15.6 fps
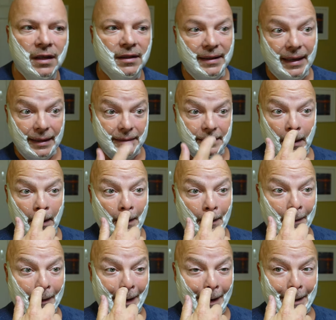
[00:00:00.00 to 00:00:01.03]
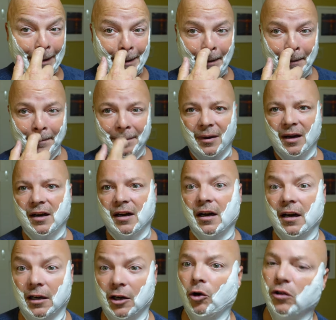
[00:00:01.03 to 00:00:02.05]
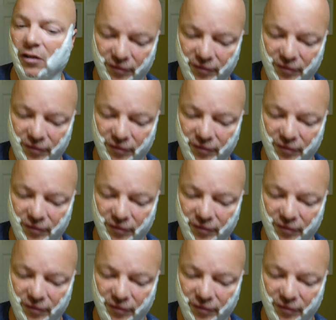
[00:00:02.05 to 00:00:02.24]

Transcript: that is always a goal